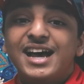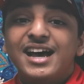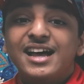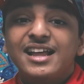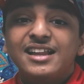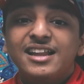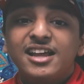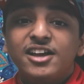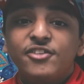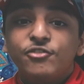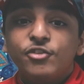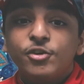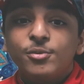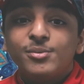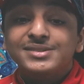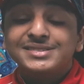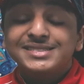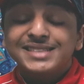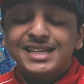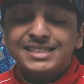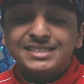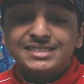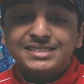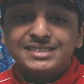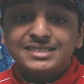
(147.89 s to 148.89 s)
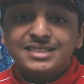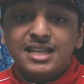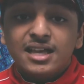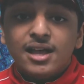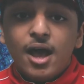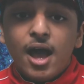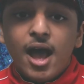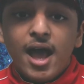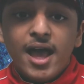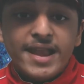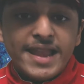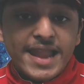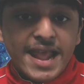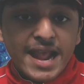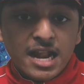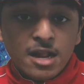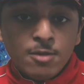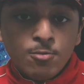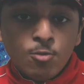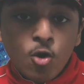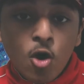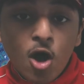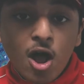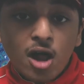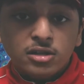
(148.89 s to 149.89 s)
I love rabbits as an
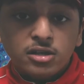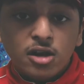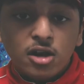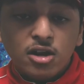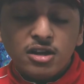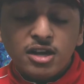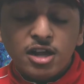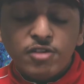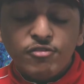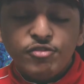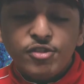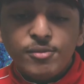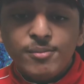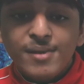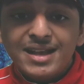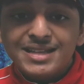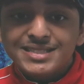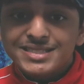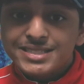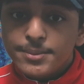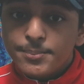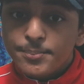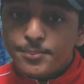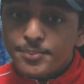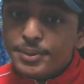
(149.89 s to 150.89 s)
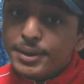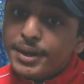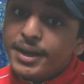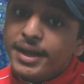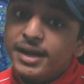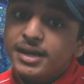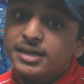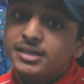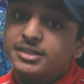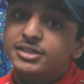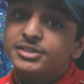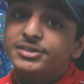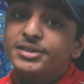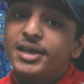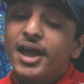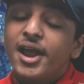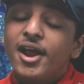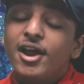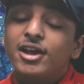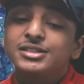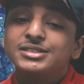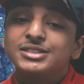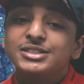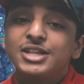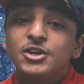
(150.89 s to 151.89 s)
animal. I don't love them as a pet because I
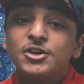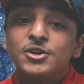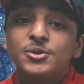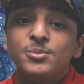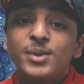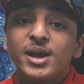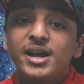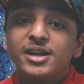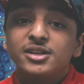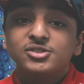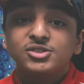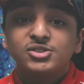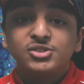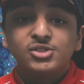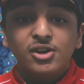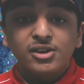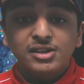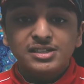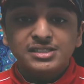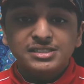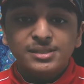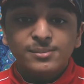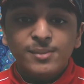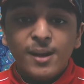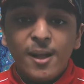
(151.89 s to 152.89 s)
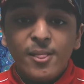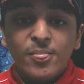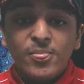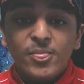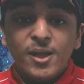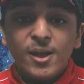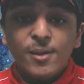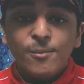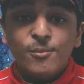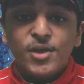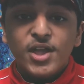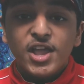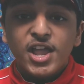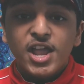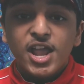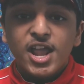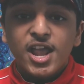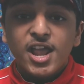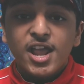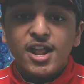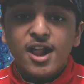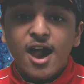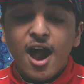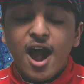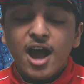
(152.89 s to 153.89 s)
heard so many bad stories about them,
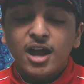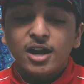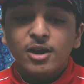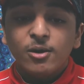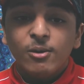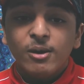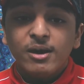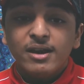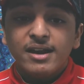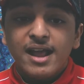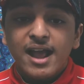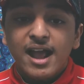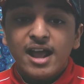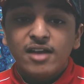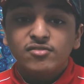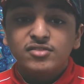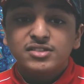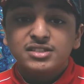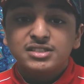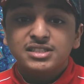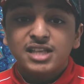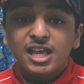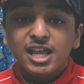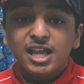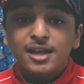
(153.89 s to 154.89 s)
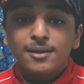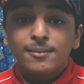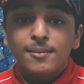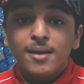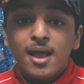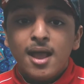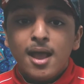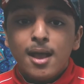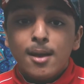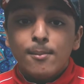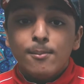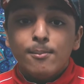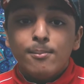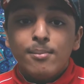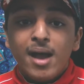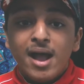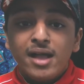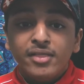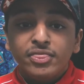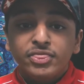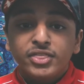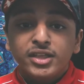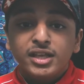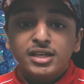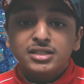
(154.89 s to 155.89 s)
and I don't want to have the same
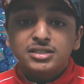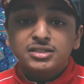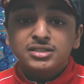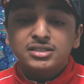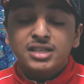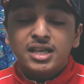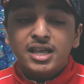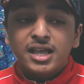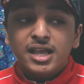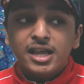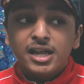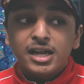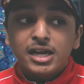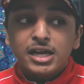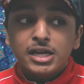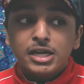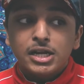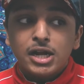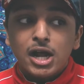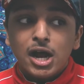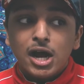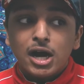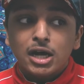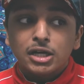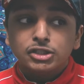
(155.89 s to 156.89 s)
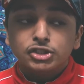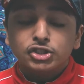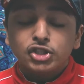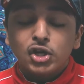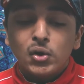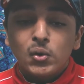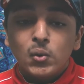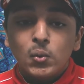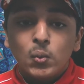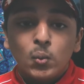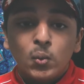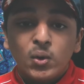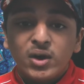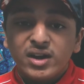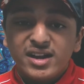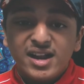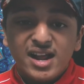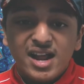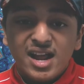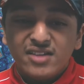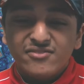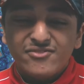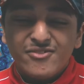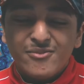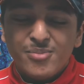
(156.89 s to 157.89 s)
bad things, and I don't want to
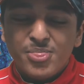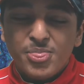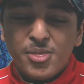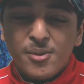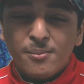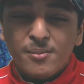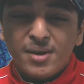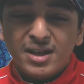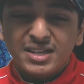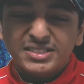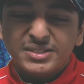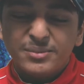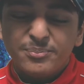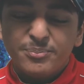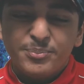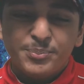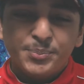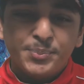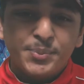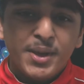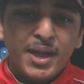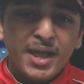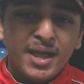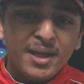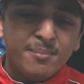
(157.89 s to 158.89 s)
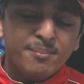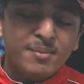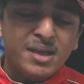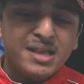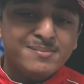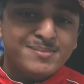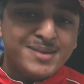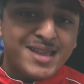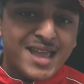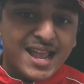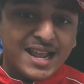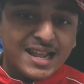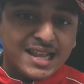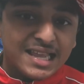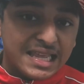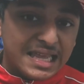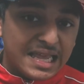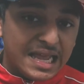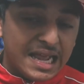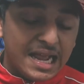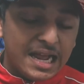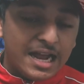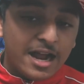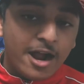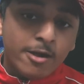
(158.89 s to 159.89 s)
have them as a pet. Maybe a
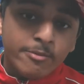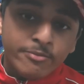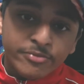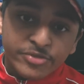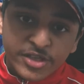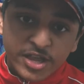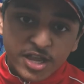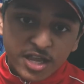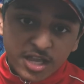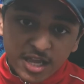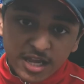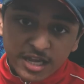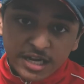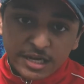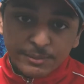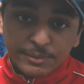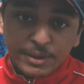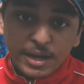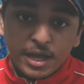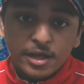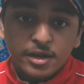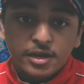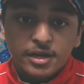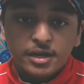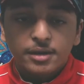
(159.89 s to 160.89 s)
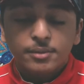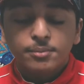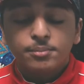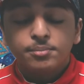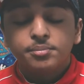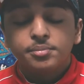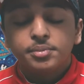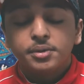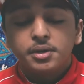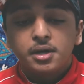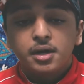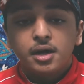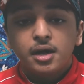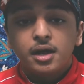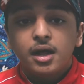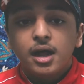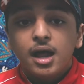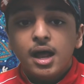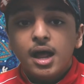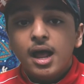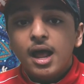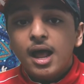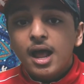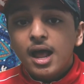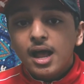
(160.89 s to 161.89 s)
cat, I'm thinking about it,
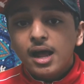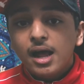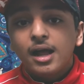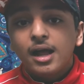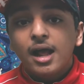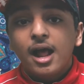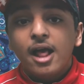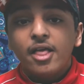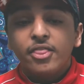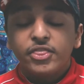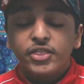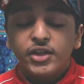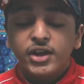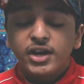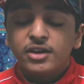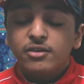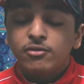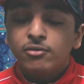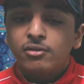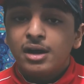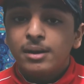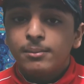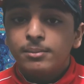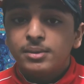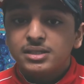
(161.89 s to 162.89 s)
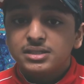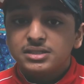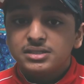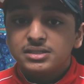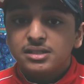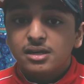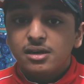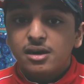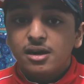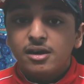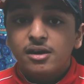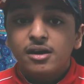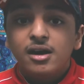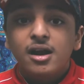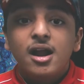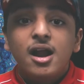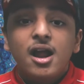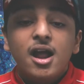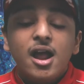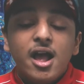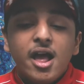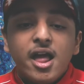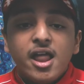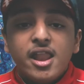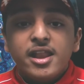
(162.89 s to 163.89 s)
but I think rabbits are
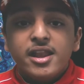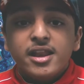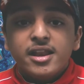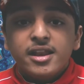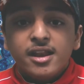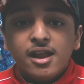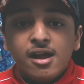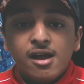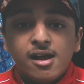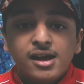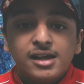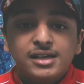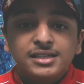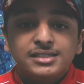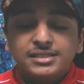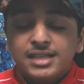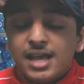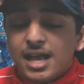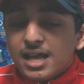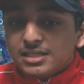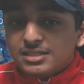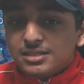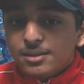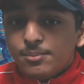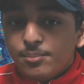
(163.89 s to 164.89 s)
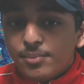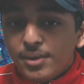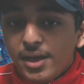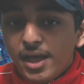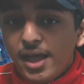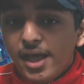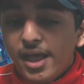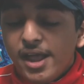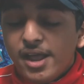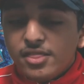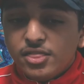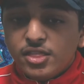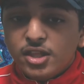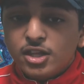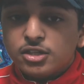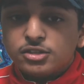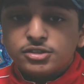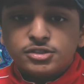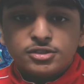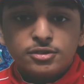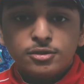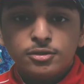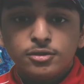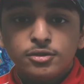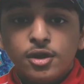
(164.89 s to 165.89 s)
nice as a pet and they
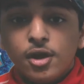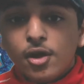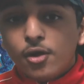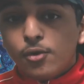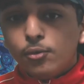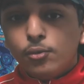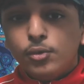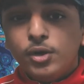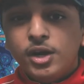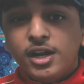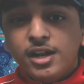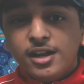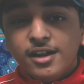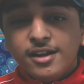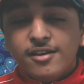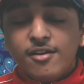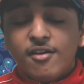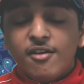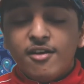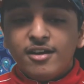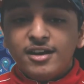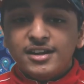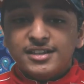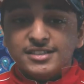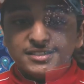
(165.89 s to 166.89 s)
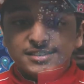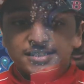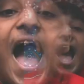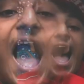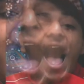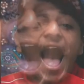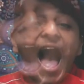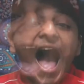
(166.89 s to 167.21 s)
just look really nice.